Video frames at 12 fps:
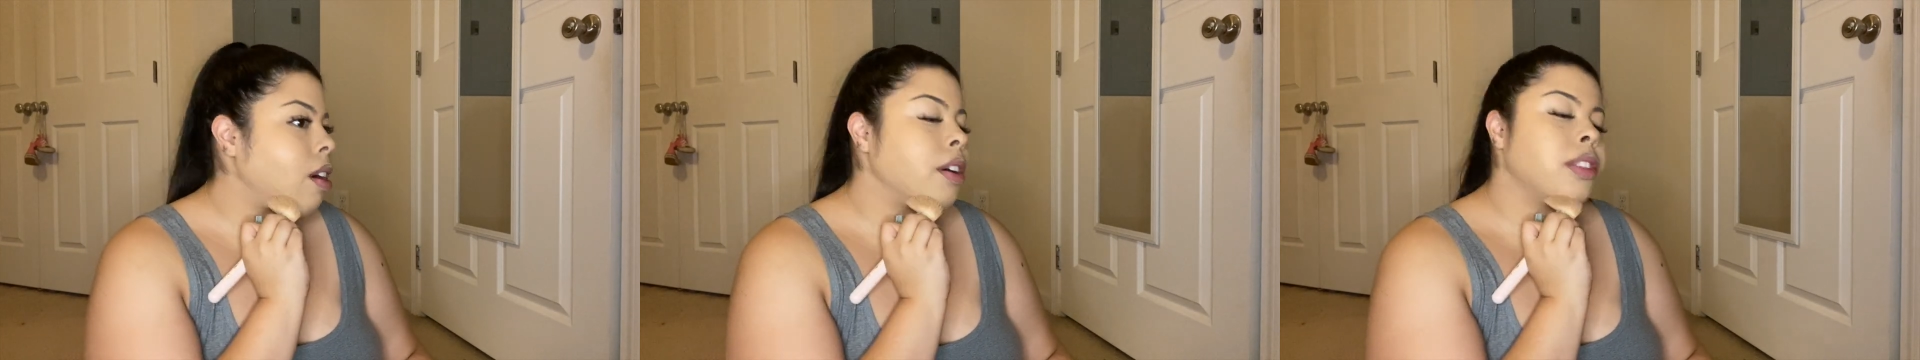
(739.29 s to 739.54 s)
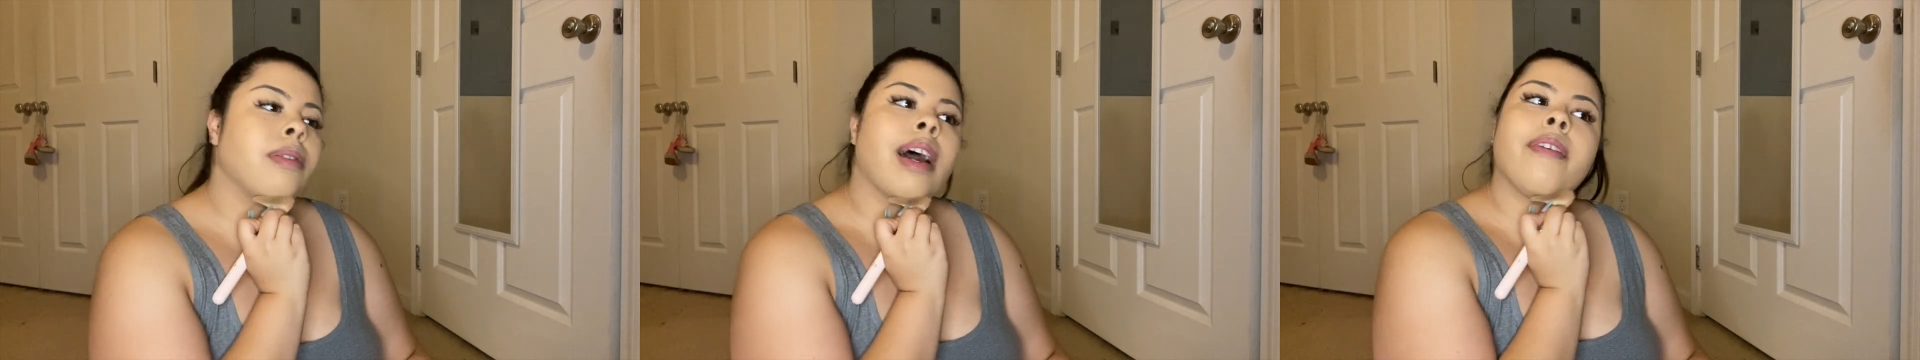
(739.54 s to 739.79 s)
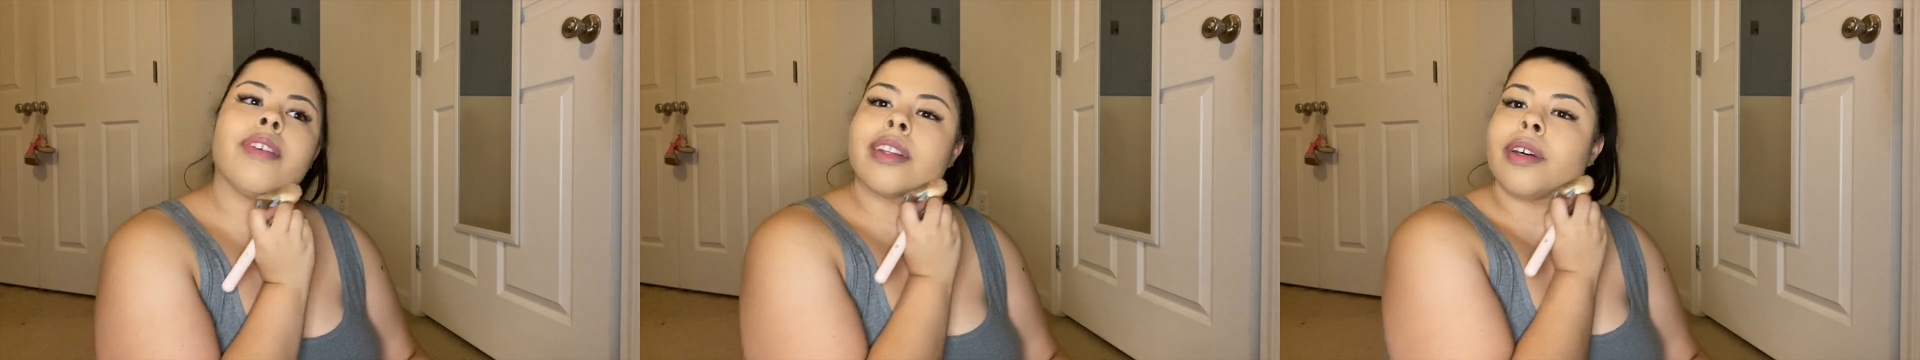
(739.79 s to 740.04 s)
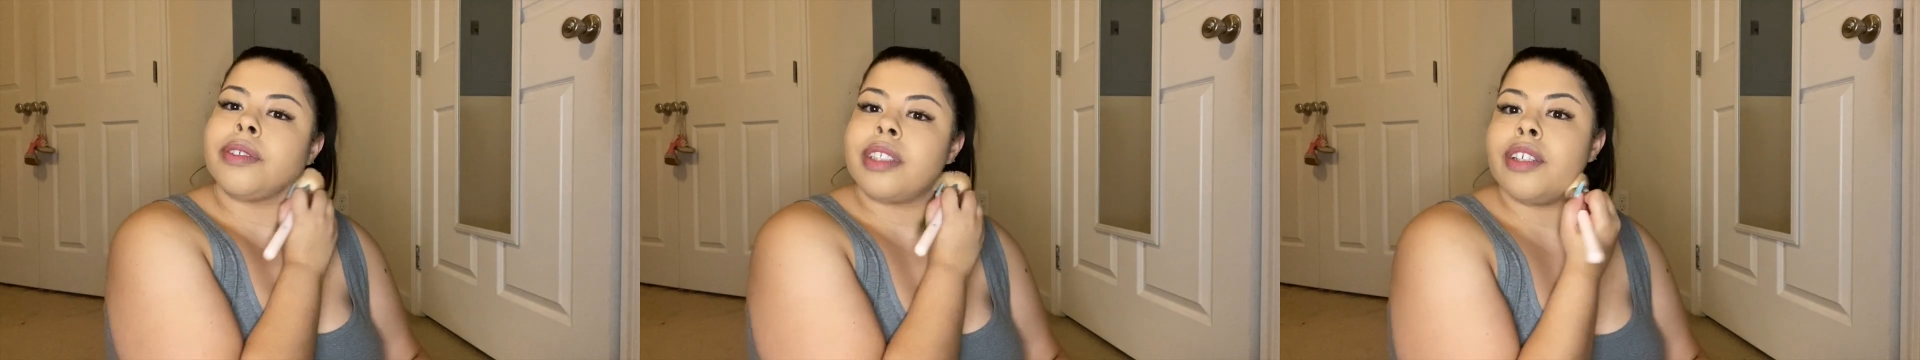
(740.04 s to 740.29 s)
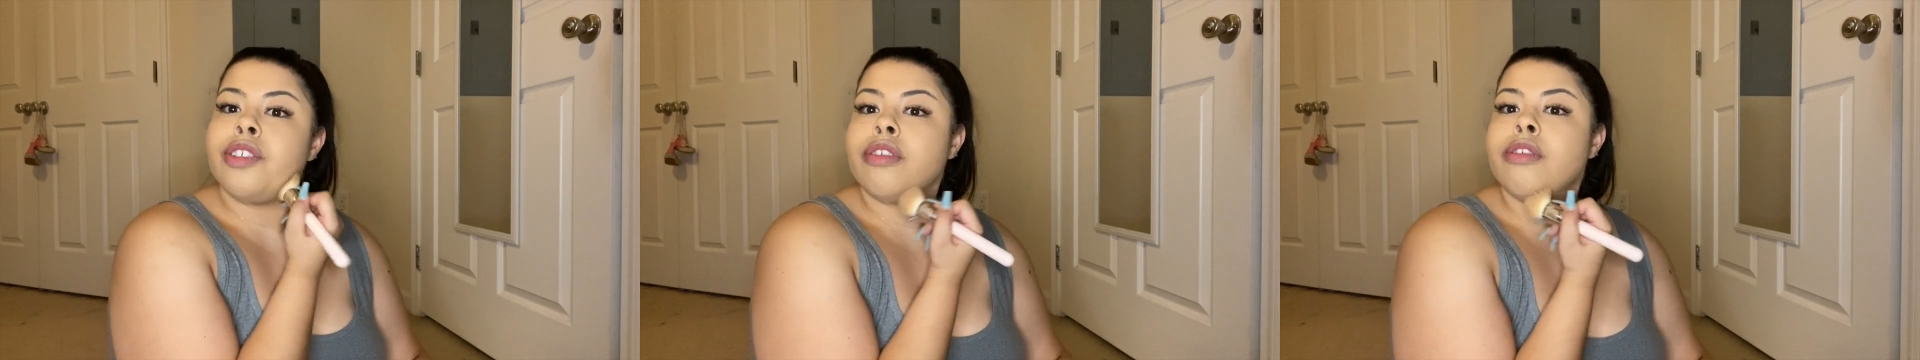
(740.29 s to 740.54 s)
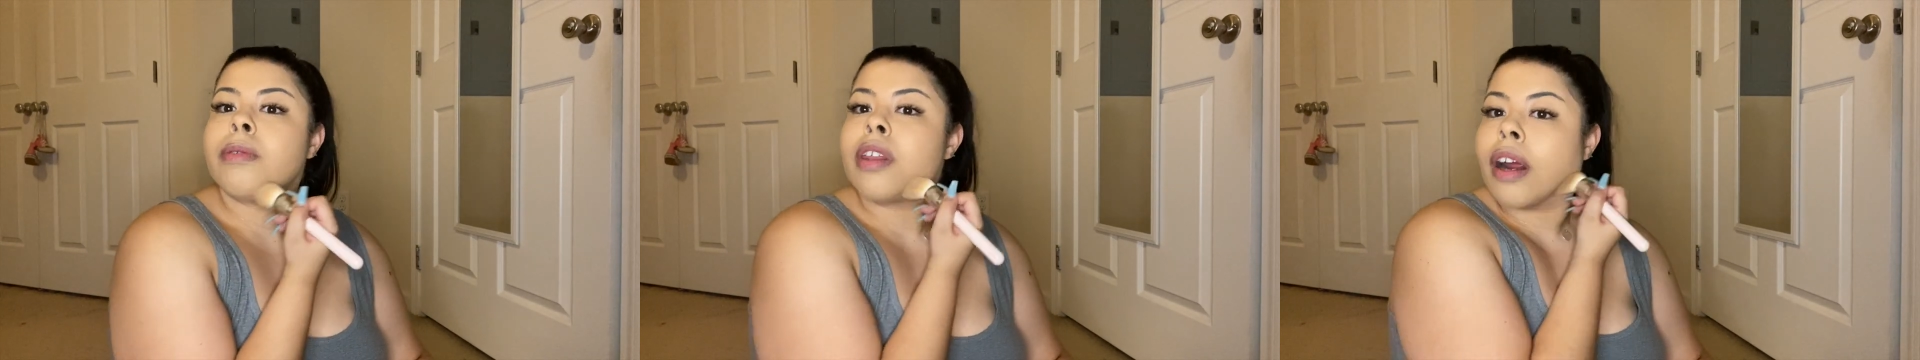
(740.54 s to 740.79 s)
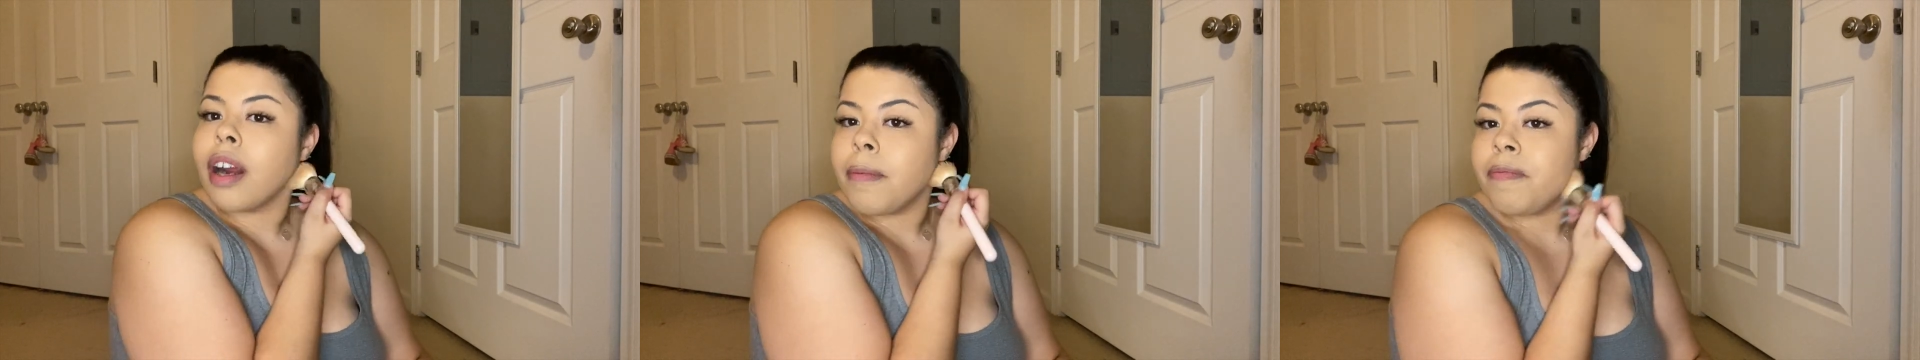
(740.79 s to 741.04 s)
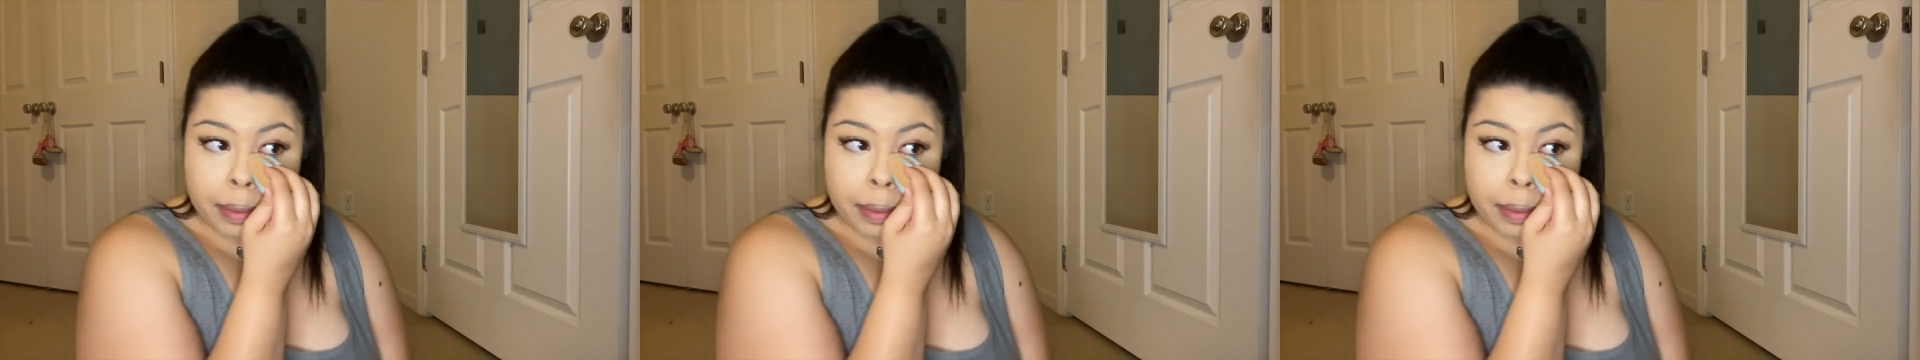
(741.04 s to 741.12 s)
also having those issues with her.